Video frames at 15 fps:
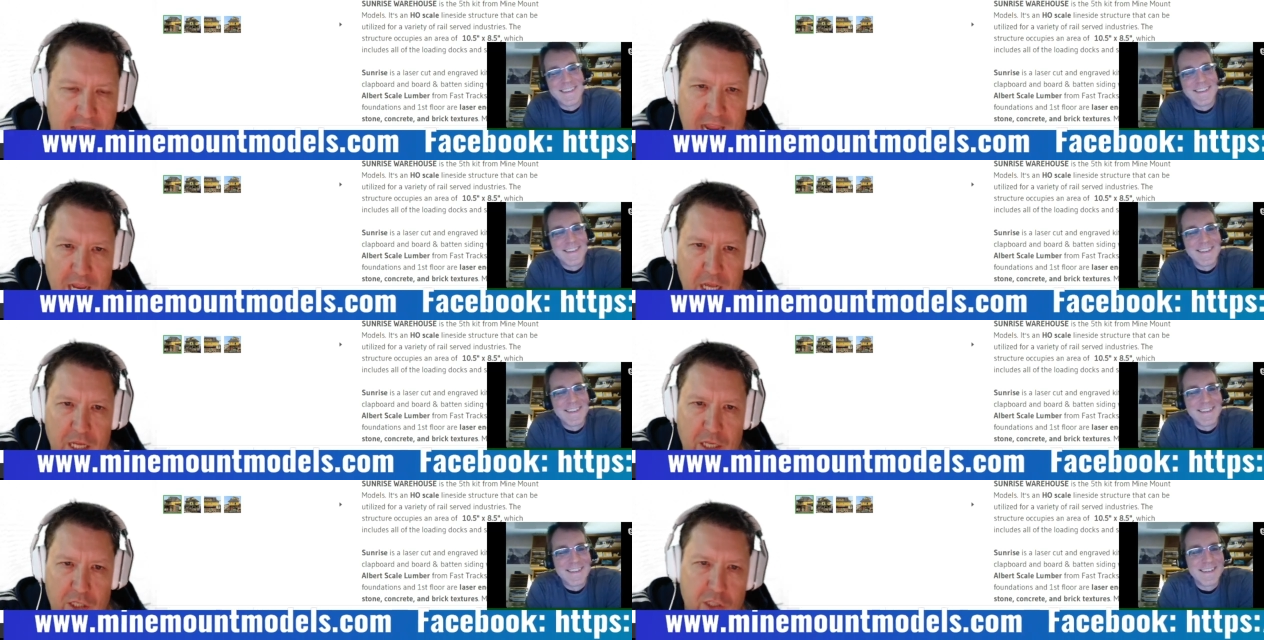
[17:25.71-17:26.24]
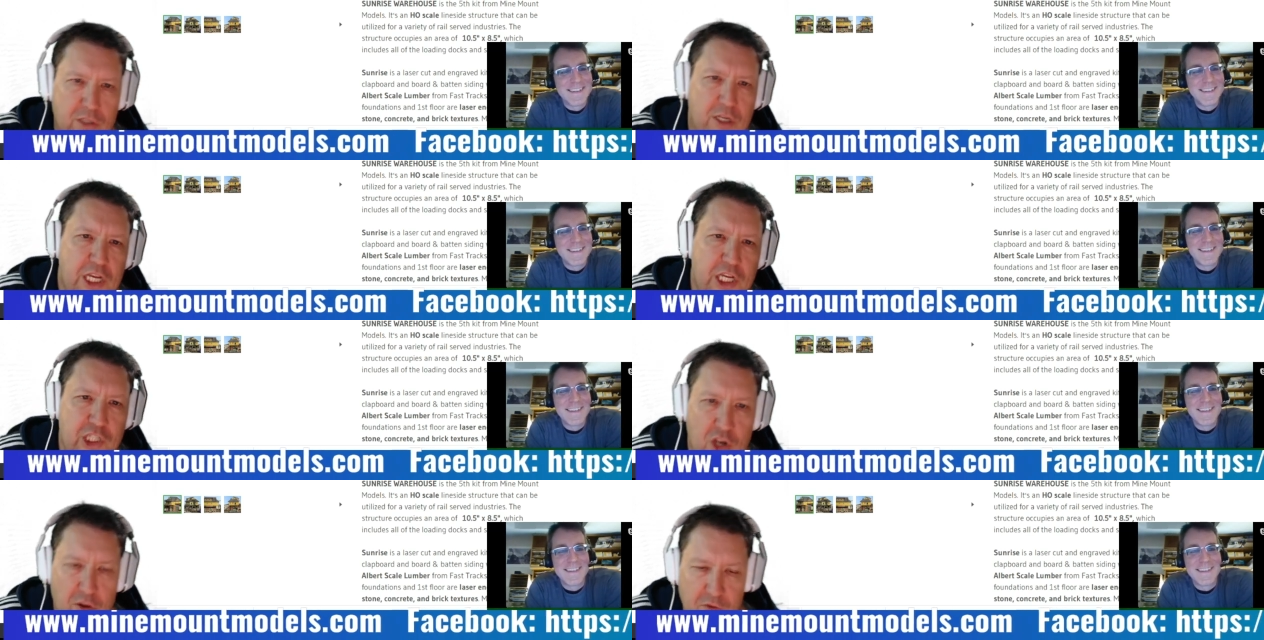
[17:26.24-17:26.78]
Speaker 1: He's his
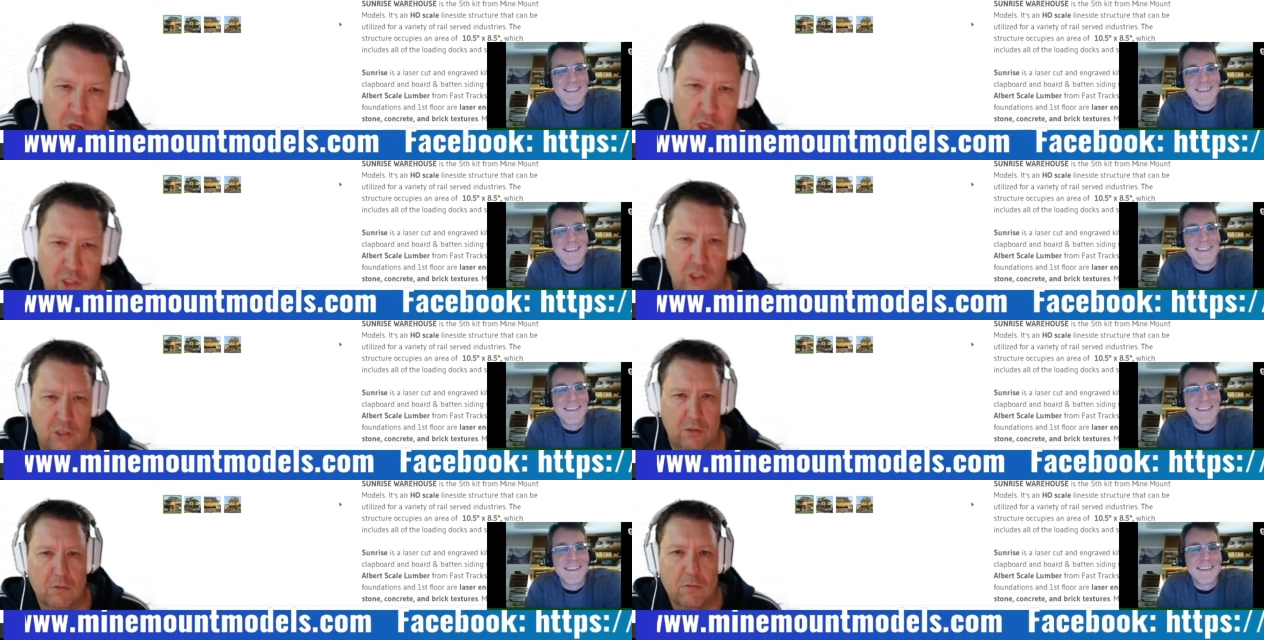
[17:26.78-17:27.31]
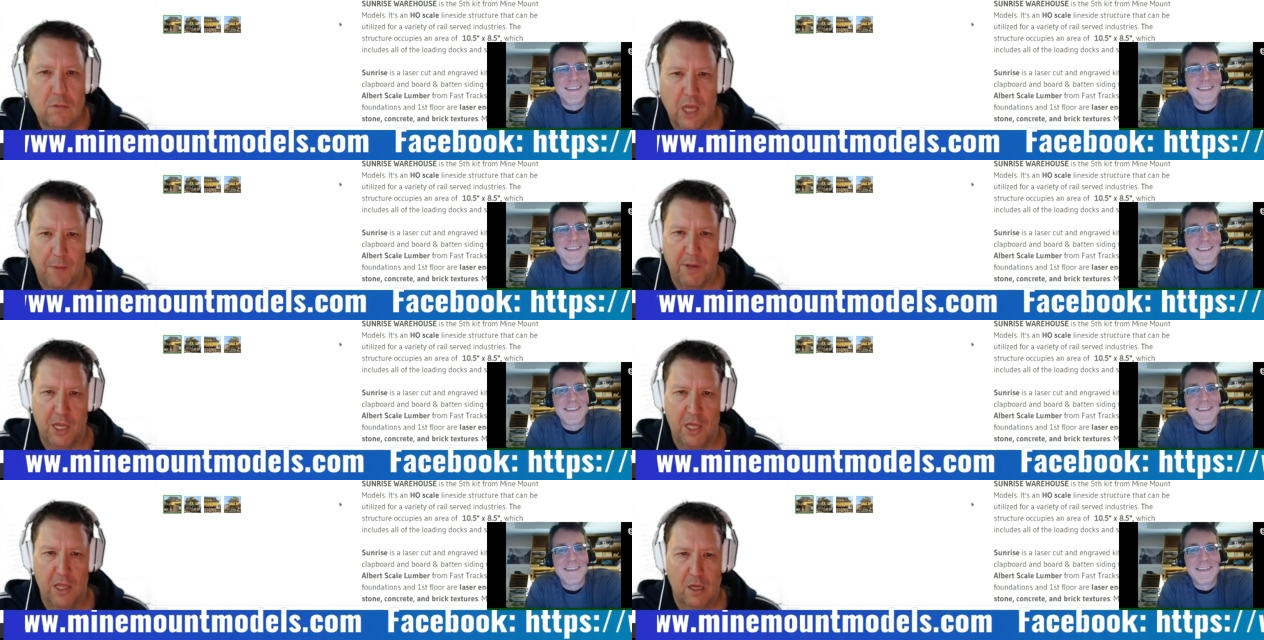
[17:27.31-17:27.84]
interviews coming
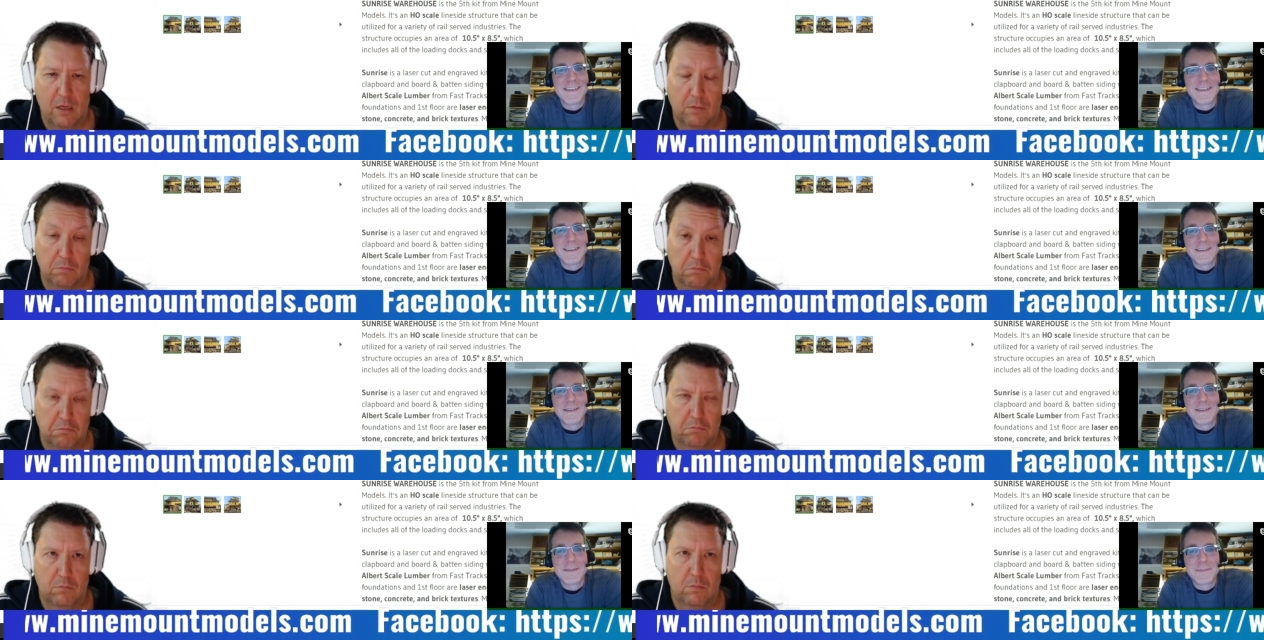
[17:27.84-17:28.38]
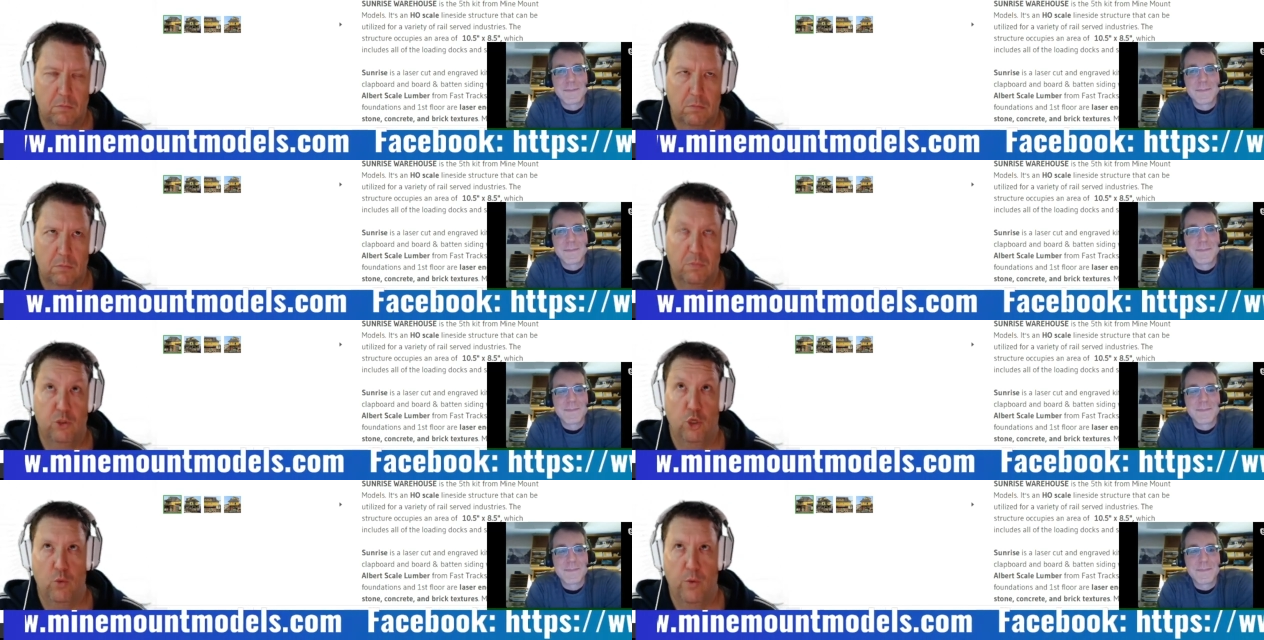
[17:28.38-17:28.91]
in the
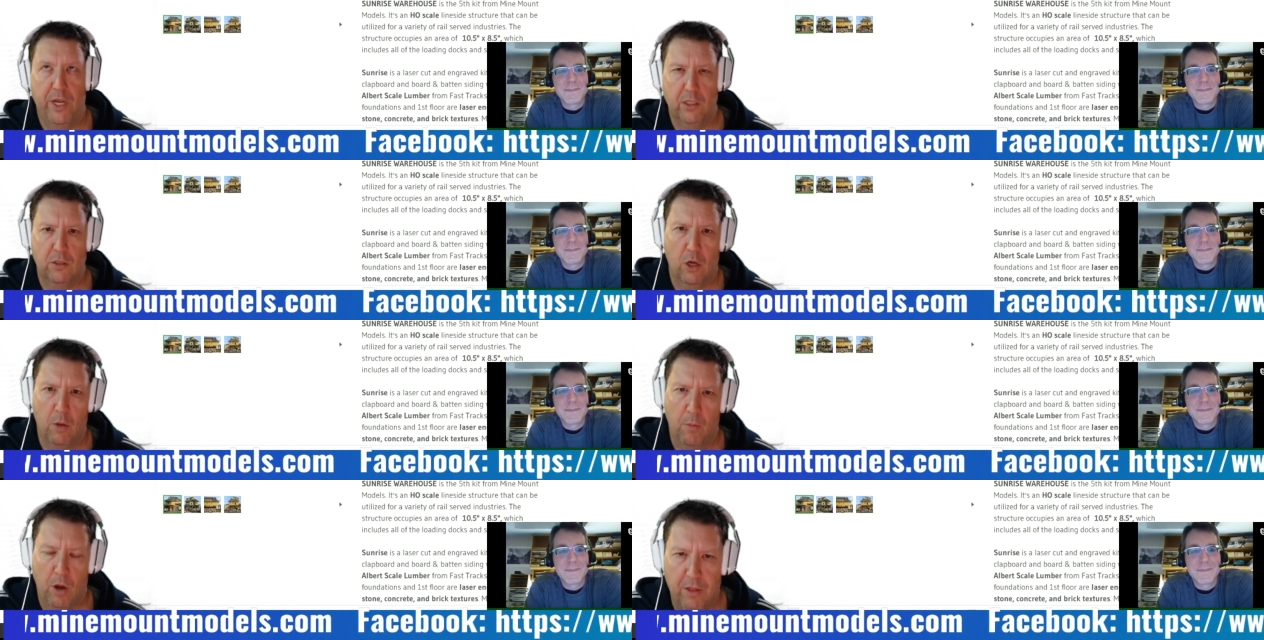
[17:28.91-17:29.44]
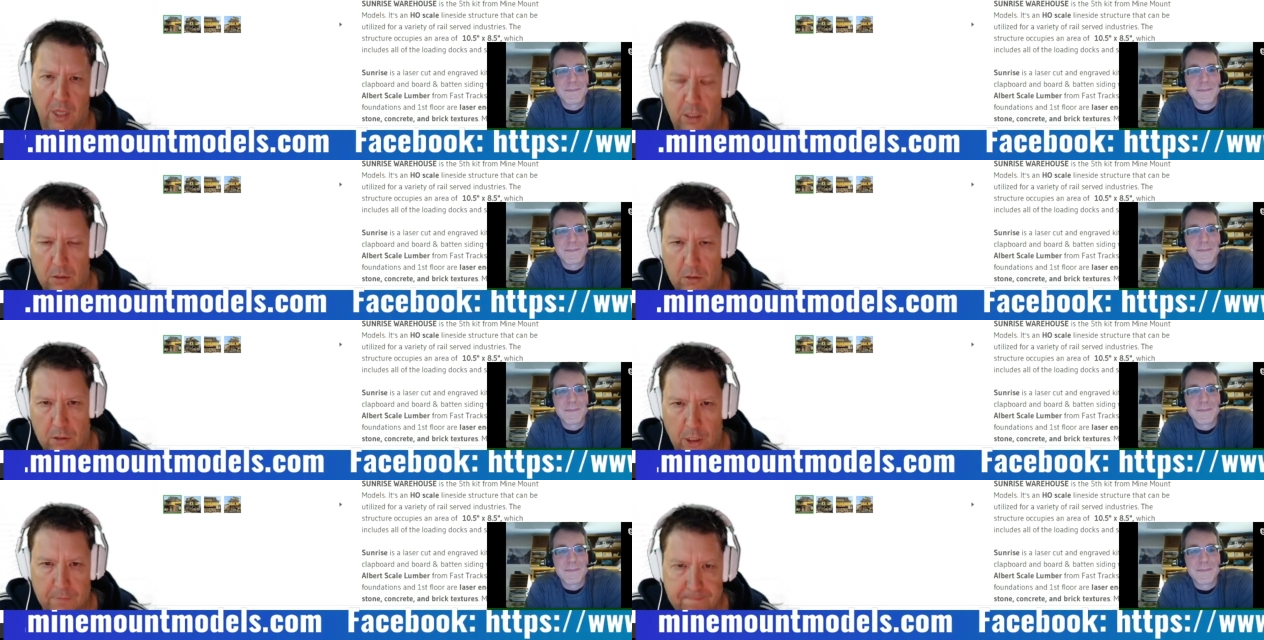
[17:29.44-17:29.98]
two weeks time, I think. So,
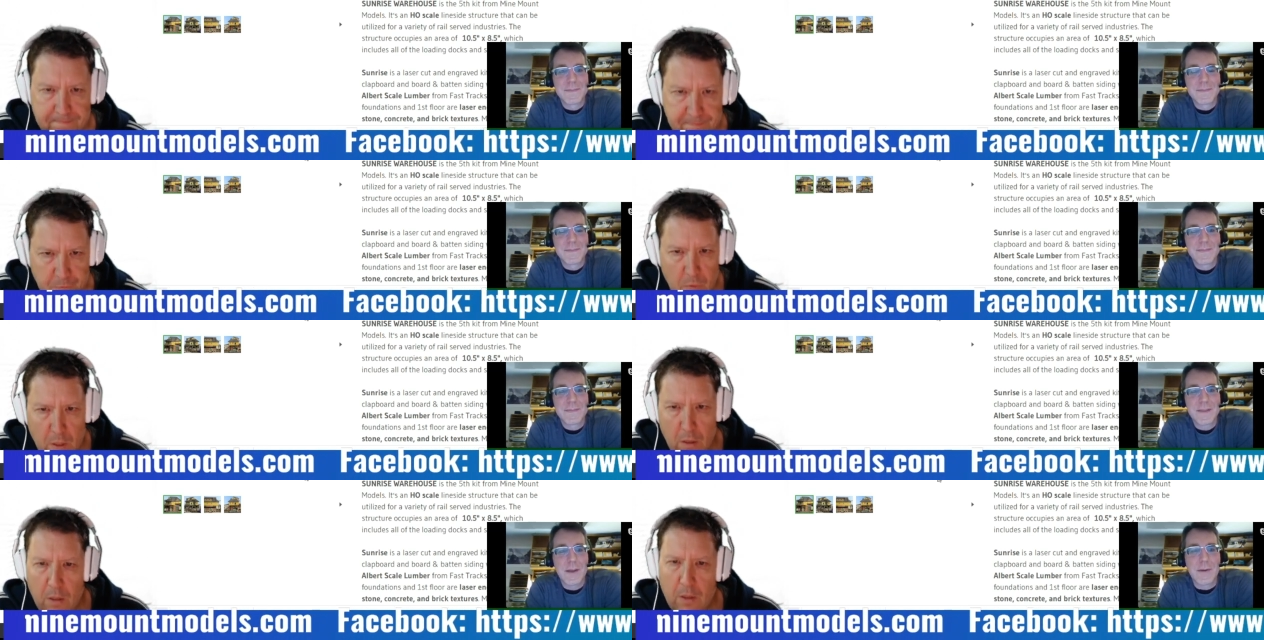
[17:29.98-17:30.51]
Oh,